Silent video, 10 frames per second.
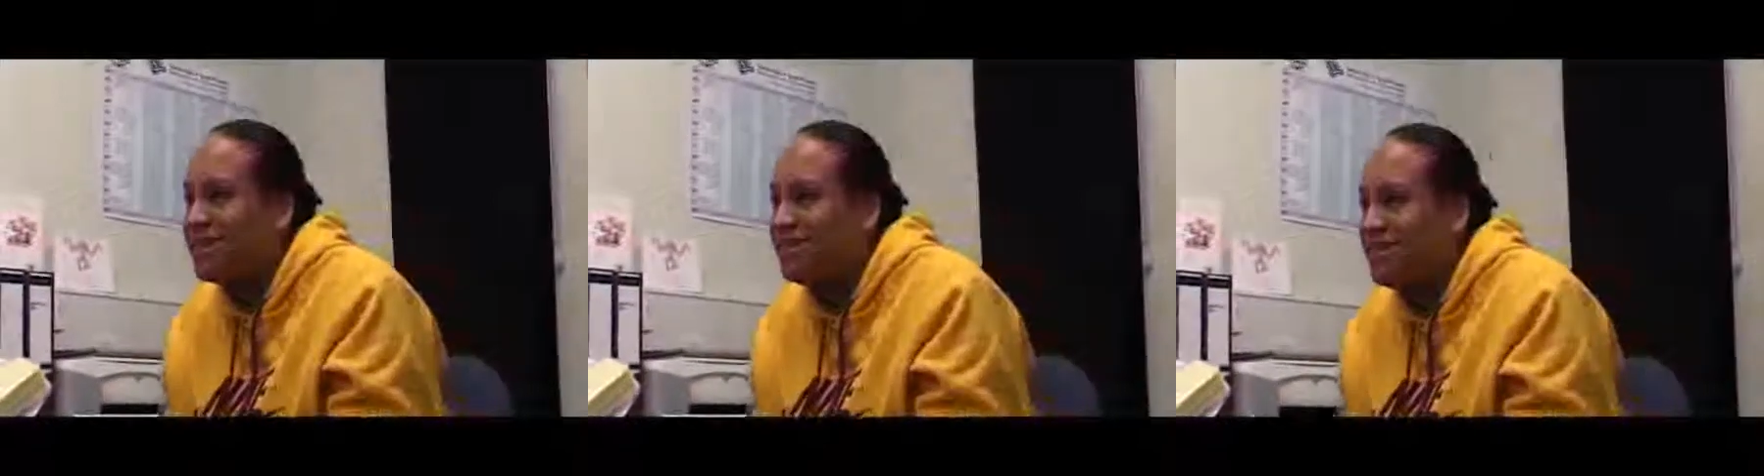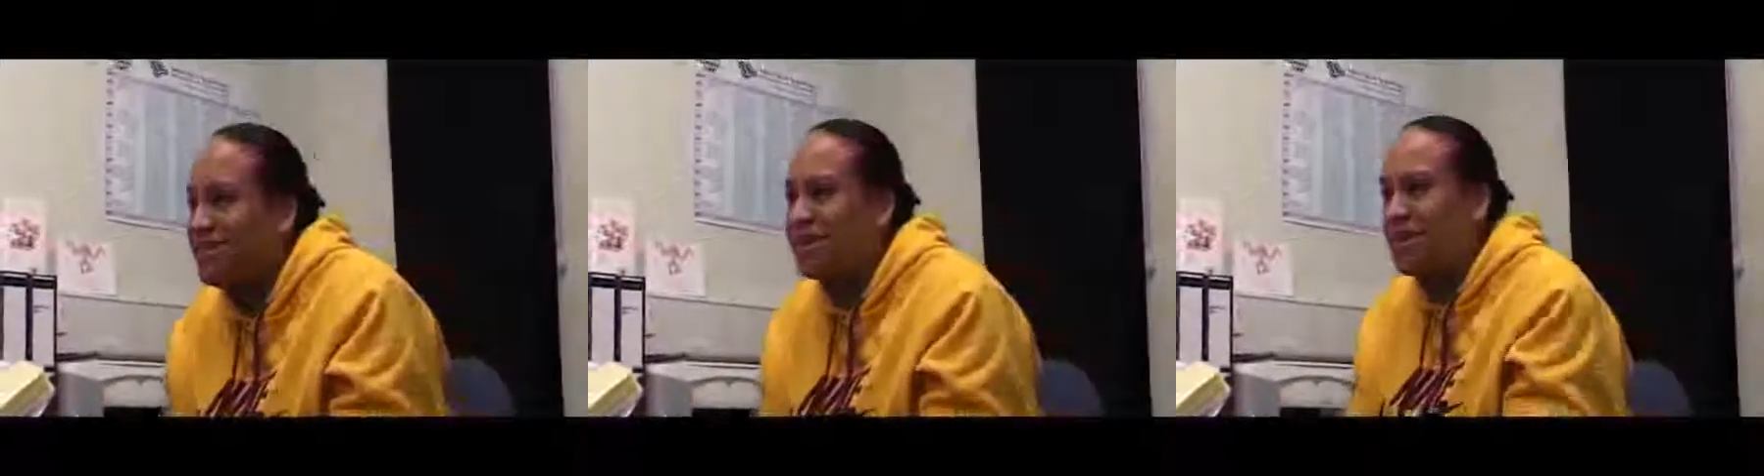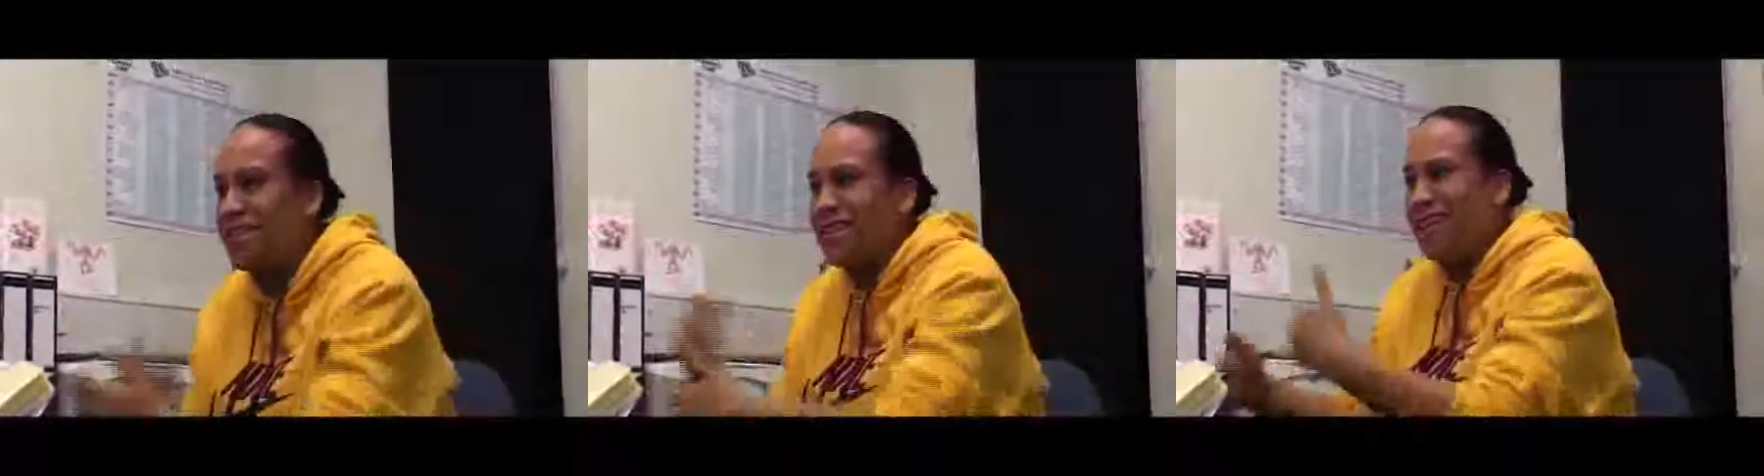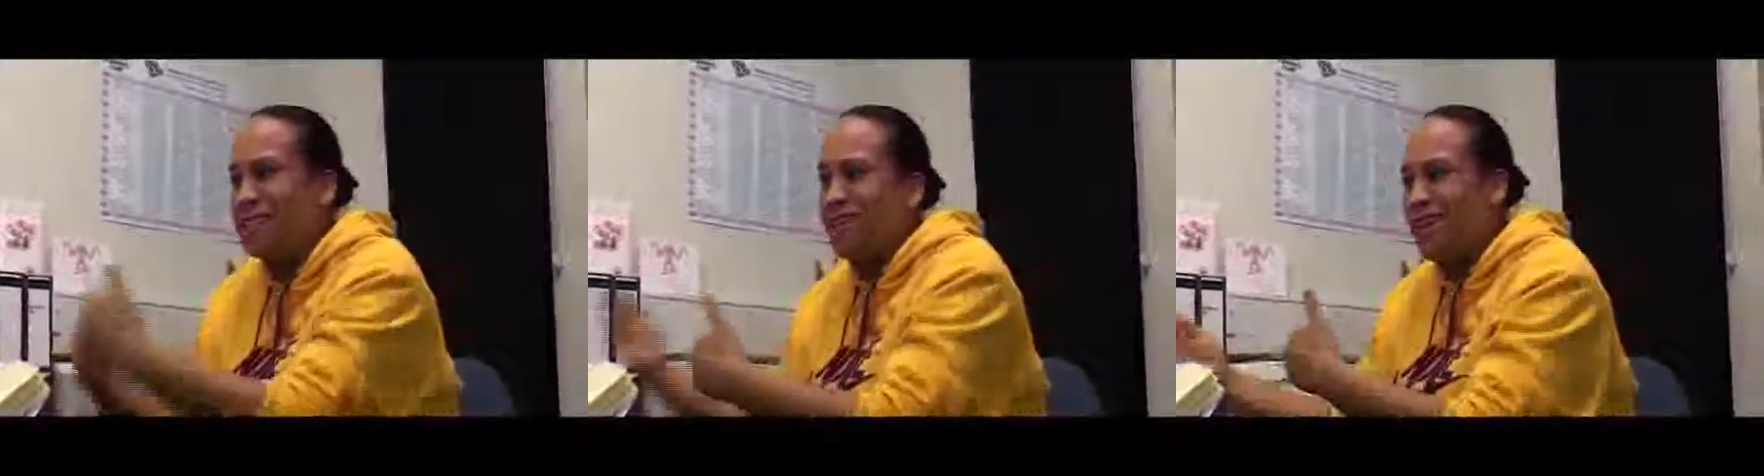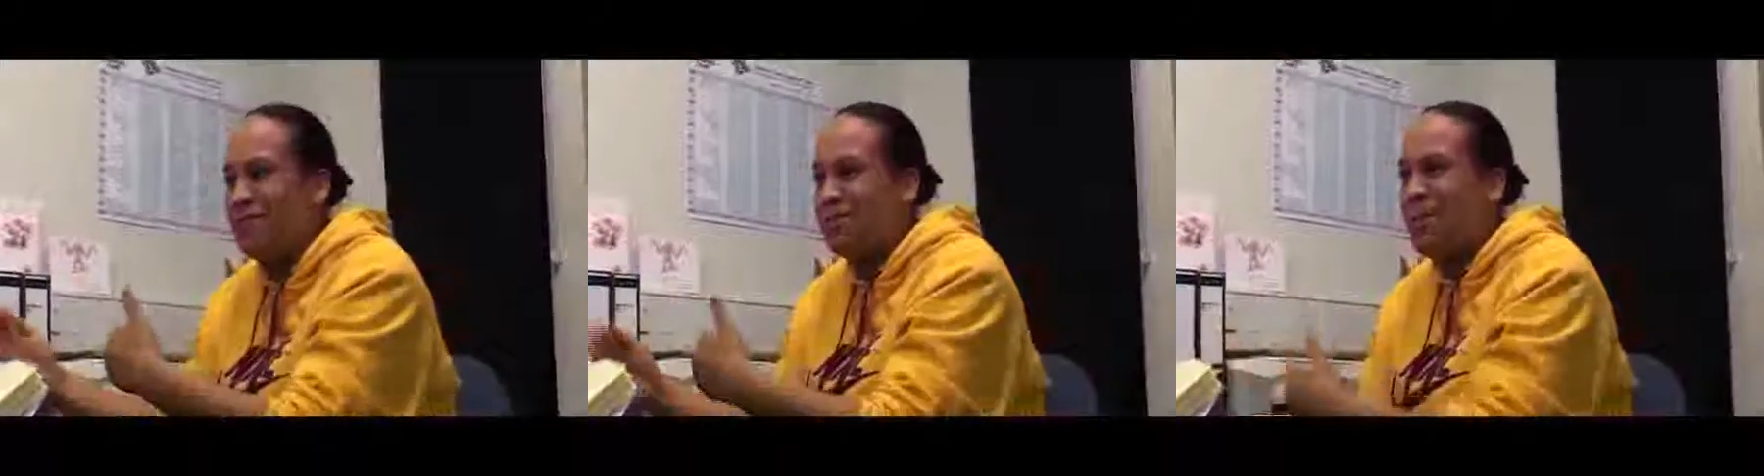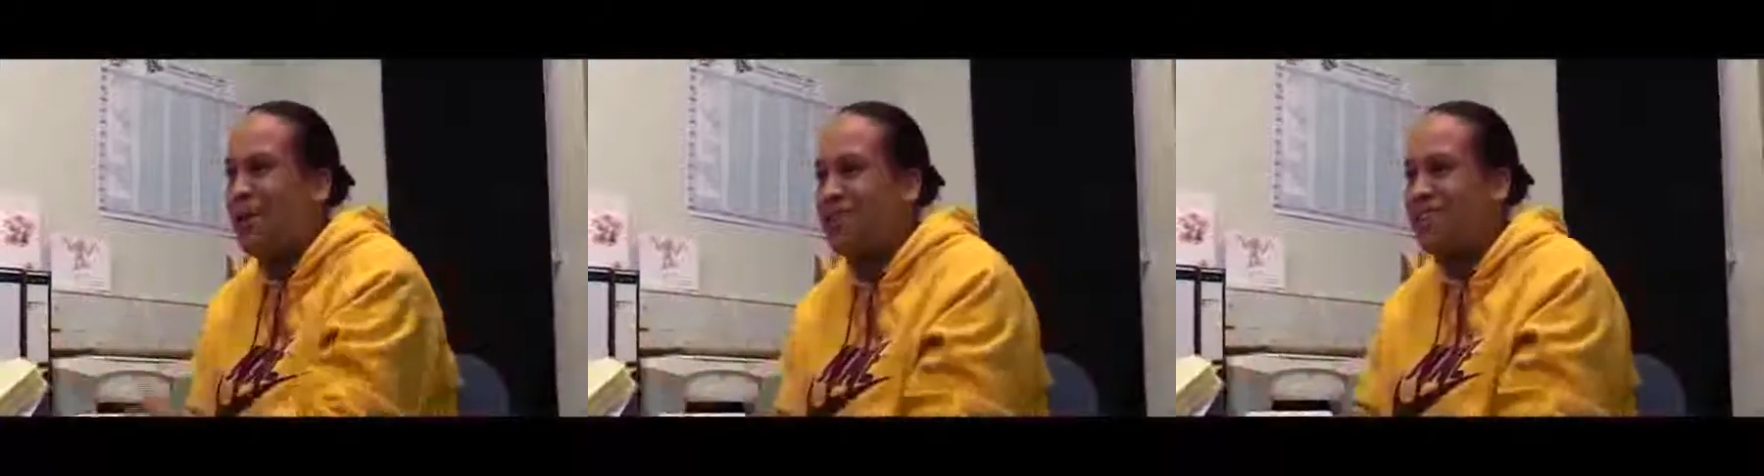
Absolutely. So I think that's what keeps me going.